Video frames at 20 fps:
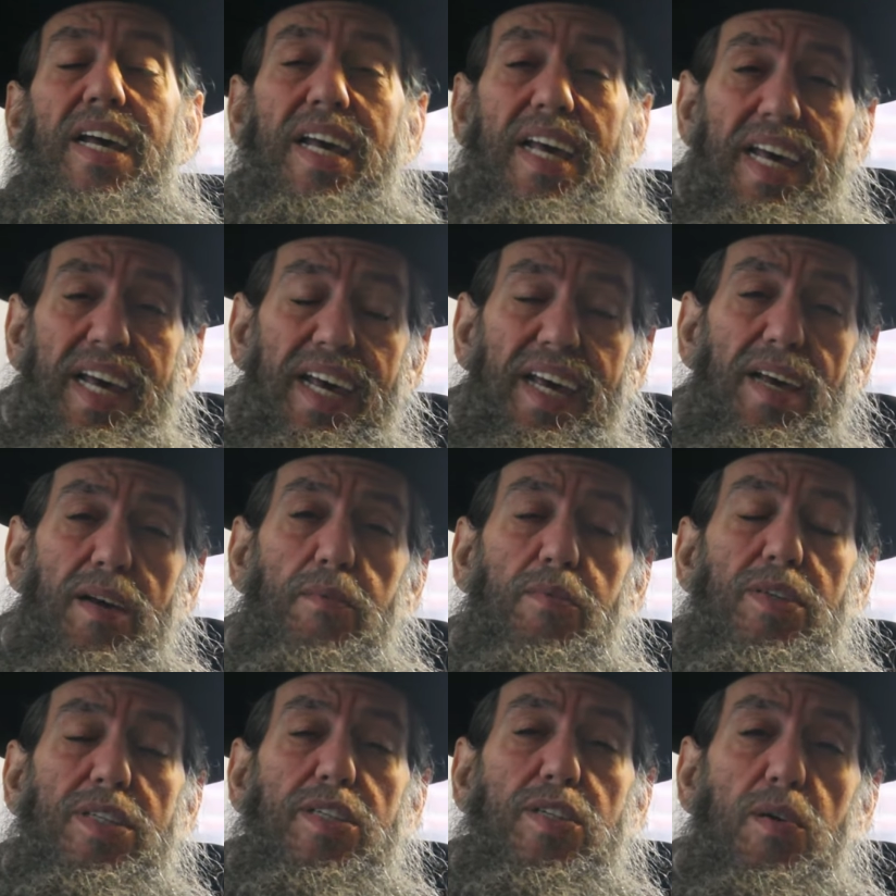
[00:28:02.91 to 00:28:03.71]
he
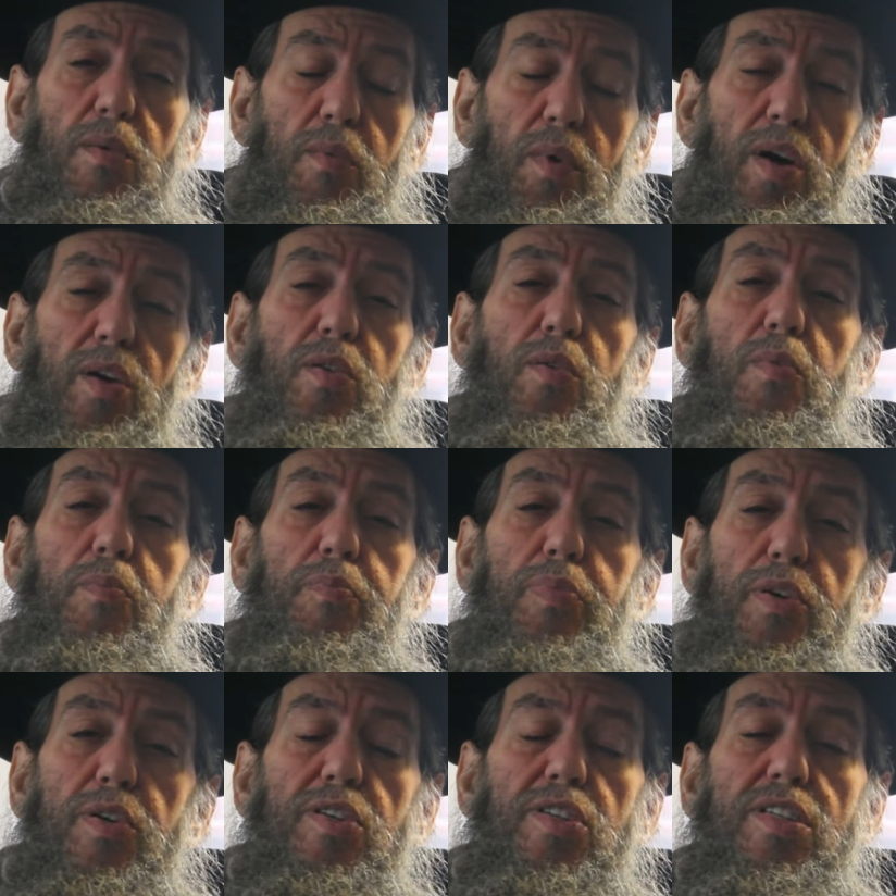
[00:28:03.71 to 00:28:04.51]
was the one who
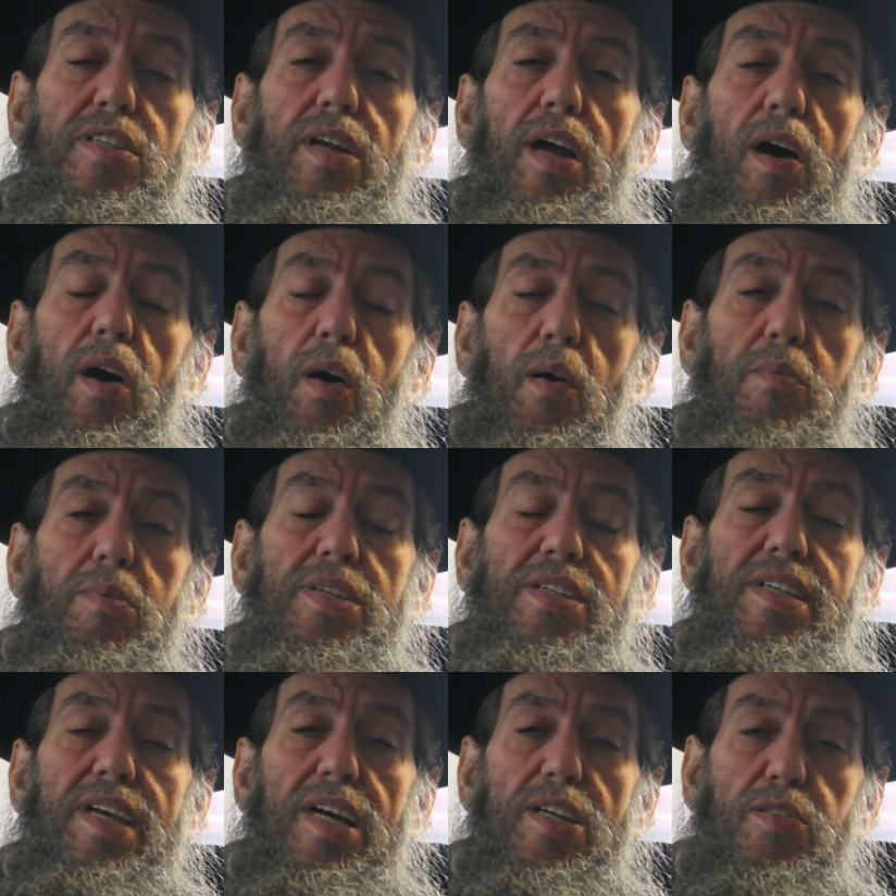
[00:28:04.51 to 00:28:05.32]
pushed
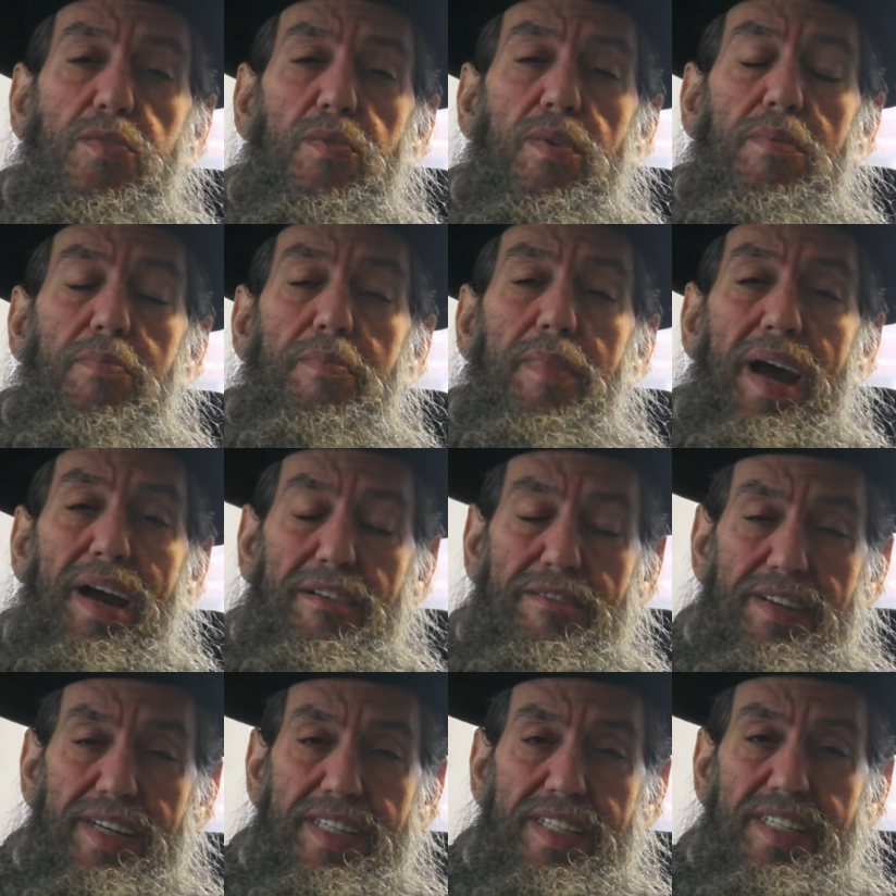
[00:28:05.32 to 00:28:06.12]
homosexual
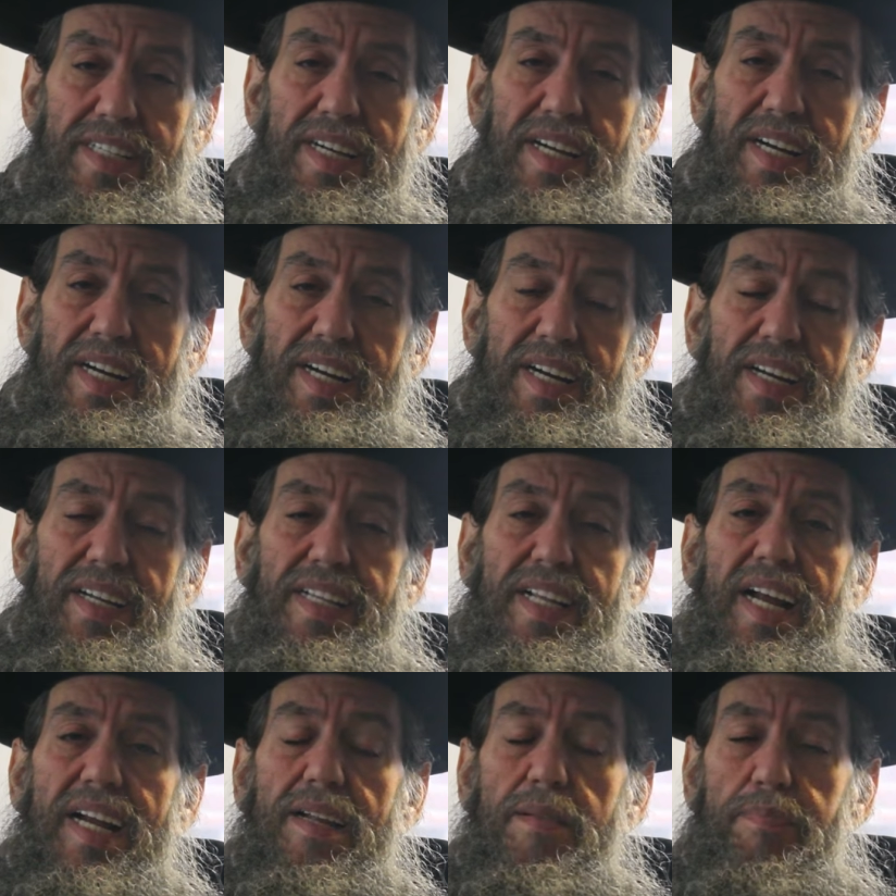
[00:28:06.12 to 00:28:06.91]
marriage
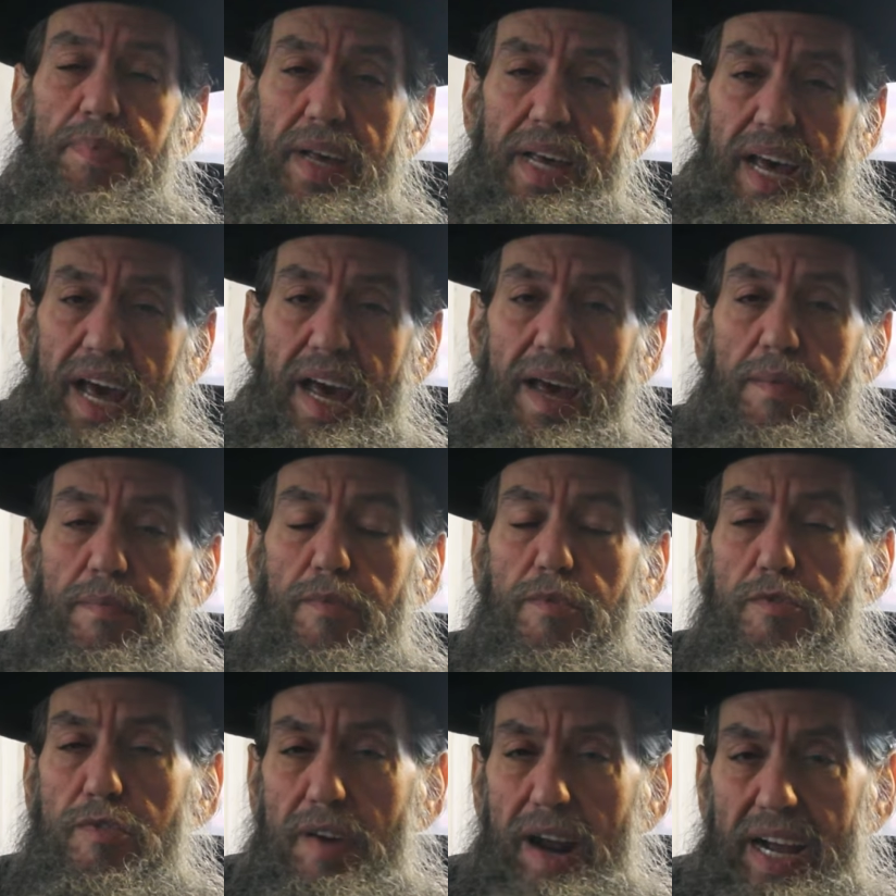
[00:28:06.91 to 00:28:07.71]
that it
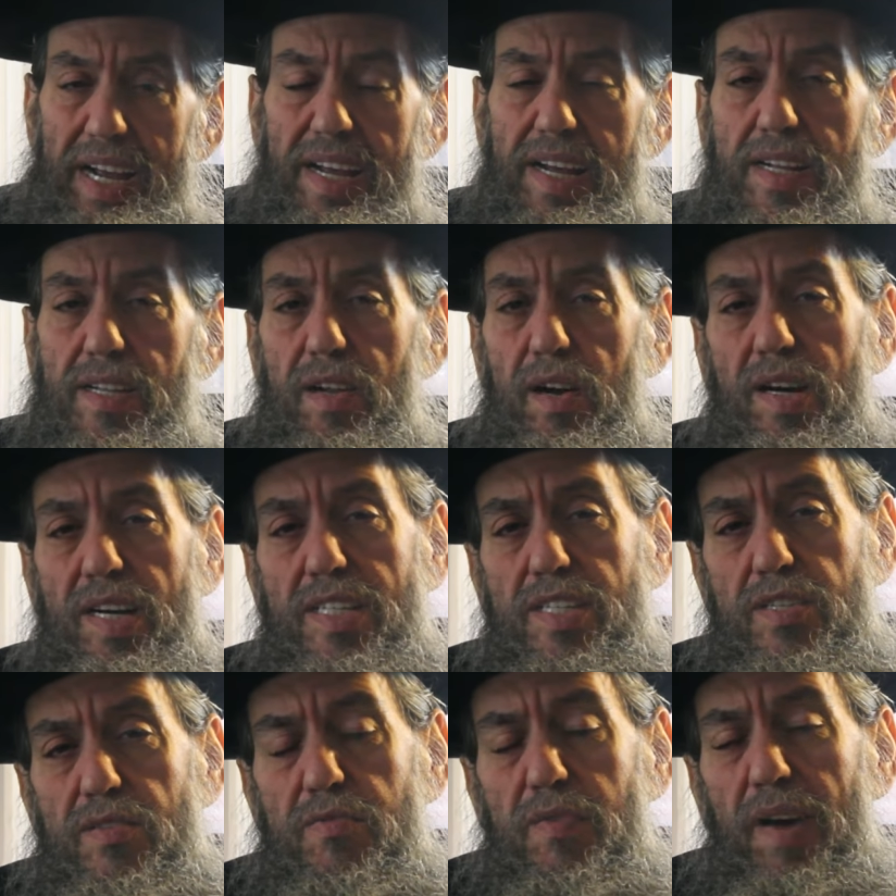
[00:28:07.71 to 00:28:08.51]
became
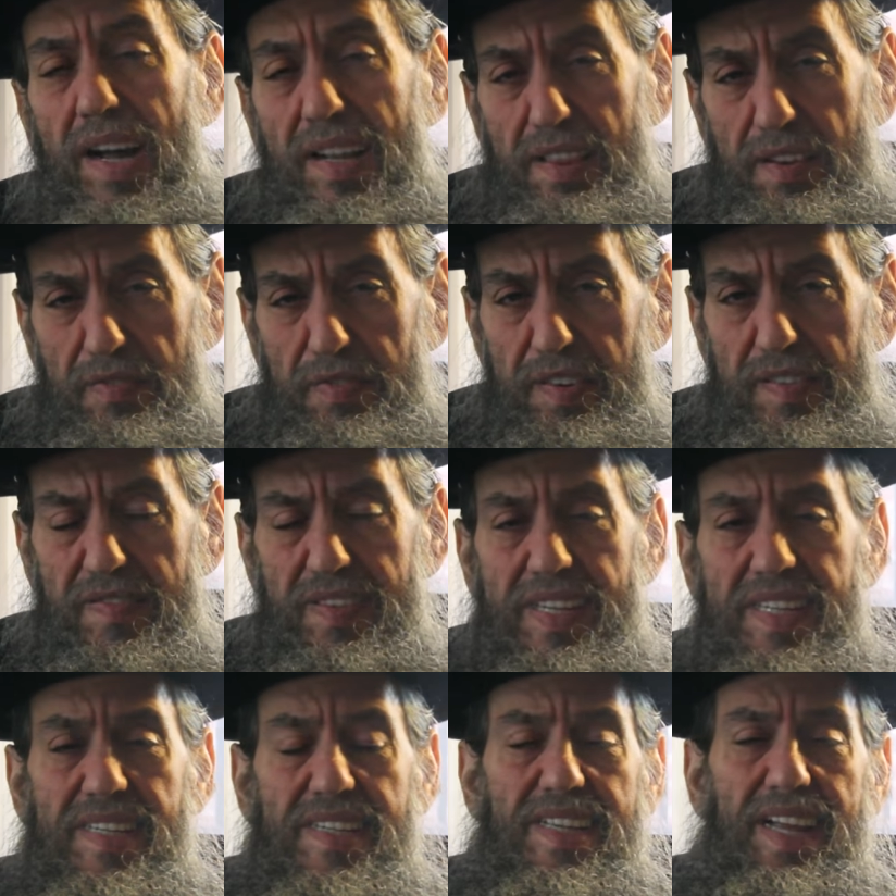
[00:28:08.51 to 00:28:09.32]
recognized throughout the
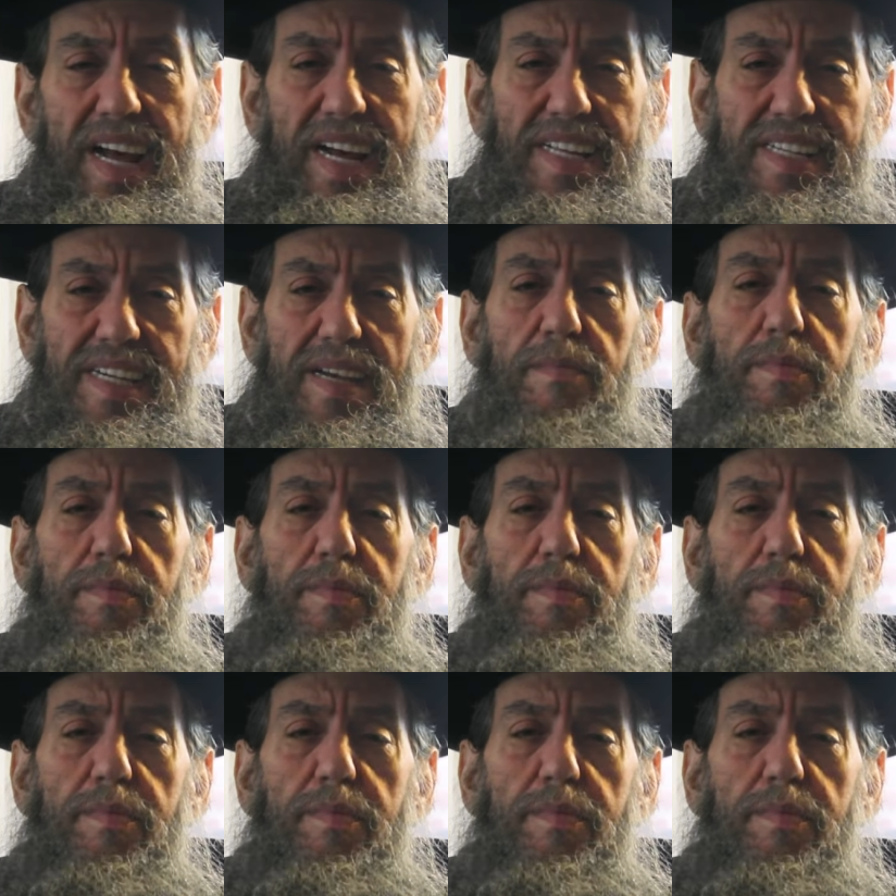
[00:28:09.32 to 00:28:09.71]
50 states.